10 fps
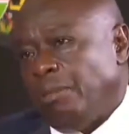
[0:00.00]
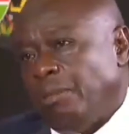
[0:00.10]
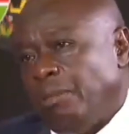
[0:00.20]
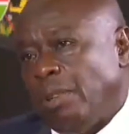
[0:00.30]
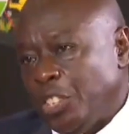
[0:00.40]

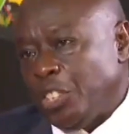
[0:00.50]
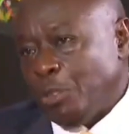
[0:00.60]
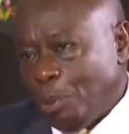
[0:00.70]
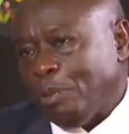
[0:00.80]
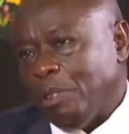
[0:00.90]
Rigathi
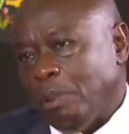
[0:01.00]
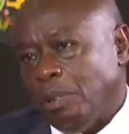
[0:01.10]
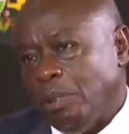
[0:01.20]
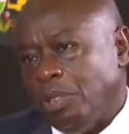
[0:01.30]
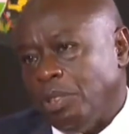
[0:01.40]
Gachagua and his
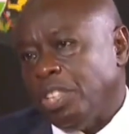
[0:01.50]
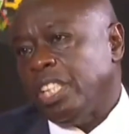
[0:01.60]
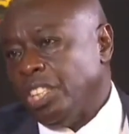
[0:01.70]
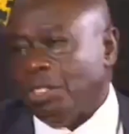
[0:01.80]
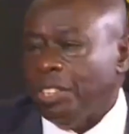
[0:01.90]
people from the
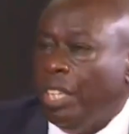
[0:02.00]
Mount Kenya